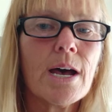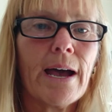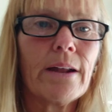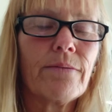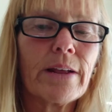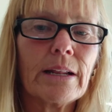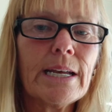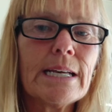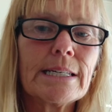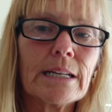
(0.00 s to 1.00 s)
And if it
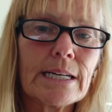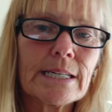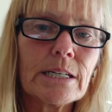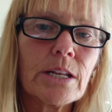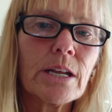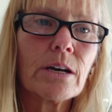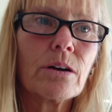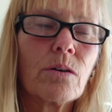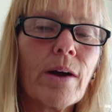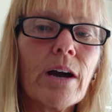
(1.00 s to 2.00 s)
leaks into the
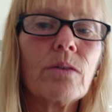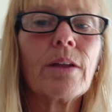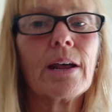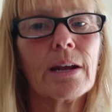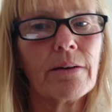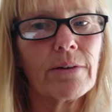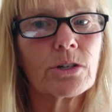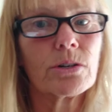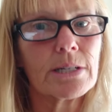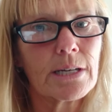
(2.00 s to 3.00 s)
ground, then
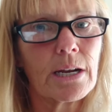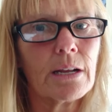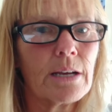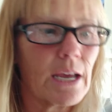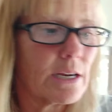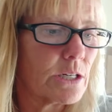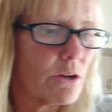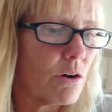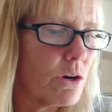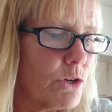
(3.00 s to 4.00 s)
eventually it's going to get into
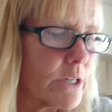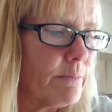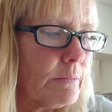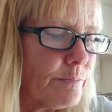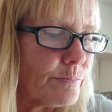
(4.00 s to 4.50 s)
our ocean.